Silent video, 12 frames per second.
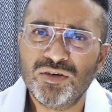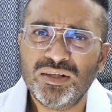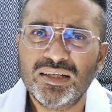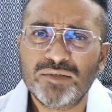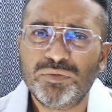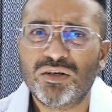with
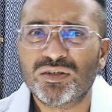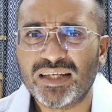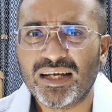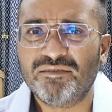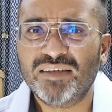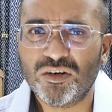this because they
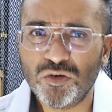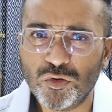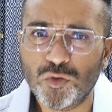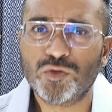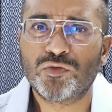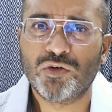have that
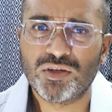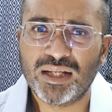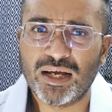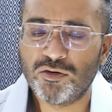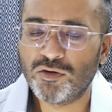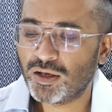nose for
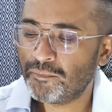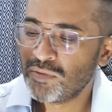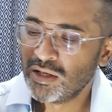that, okay?